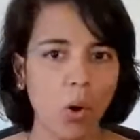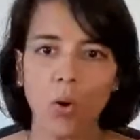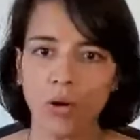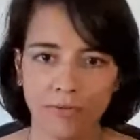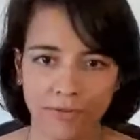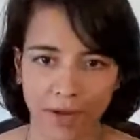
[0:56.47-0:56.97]

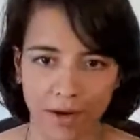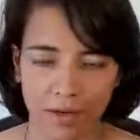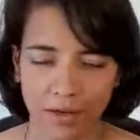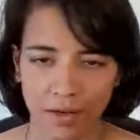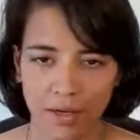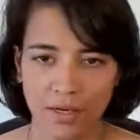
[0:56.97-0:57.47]
all of that.
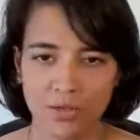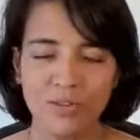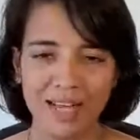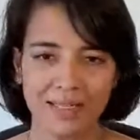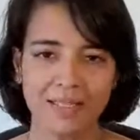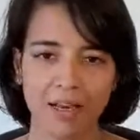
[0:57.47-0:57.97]
So
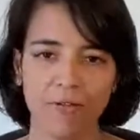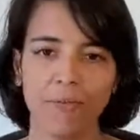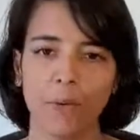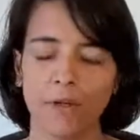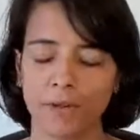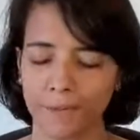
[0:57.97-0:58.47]
that's
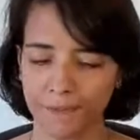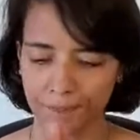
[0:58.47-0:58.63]
self worth.